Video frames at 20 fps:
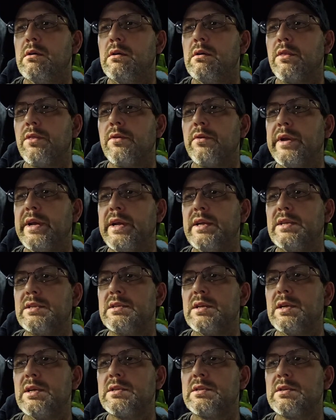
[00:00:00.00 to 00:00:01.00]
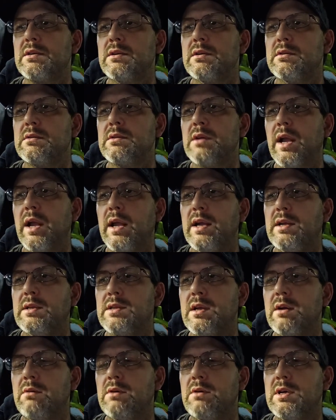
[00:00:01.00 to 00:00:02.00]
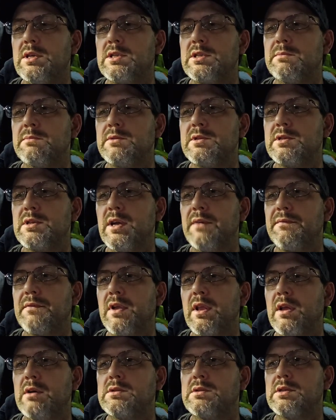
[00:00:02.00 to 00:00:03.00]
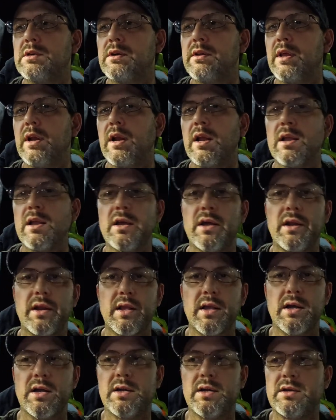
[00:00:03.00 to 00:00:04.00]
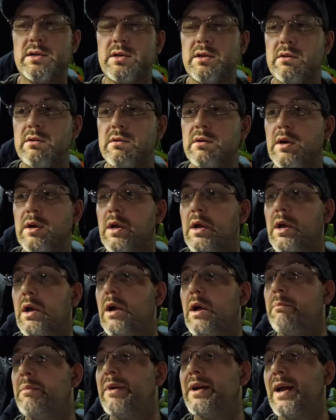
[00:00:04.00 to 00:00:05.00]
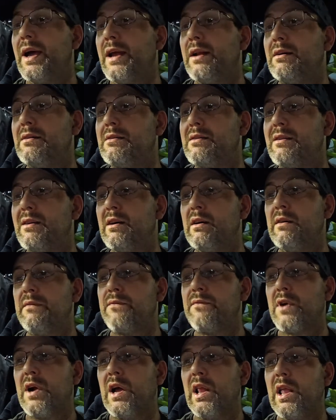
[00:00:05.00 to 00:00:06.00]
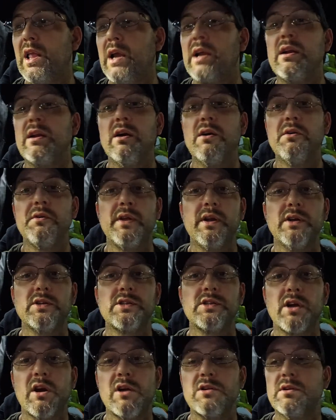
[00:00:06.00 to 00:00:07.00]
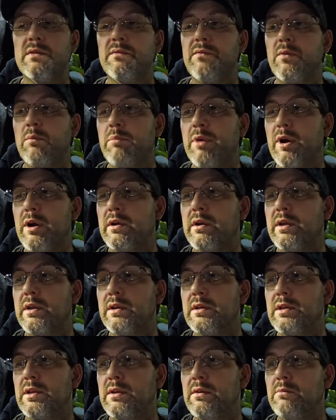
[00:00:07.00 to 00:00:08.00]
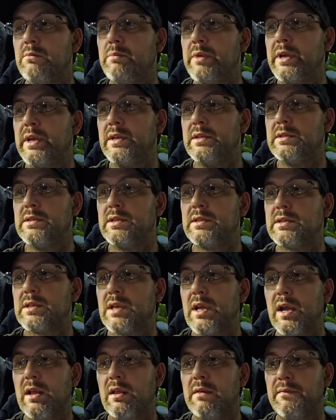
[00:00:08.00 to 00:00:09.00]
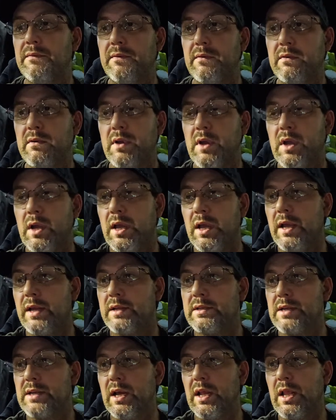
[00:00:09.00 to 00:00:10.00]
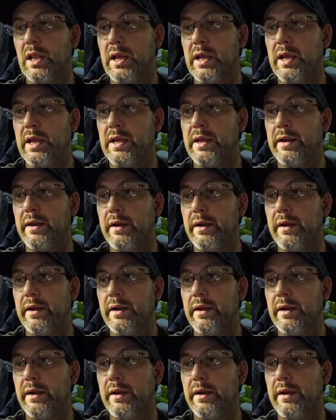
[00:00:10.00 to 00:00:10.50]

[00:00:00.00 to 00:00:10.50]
Three Sisters. I guess there was some stuff closer that I could have gone to, but I don't know. For all I know, they're charging for parking too, being it's California, it's LA.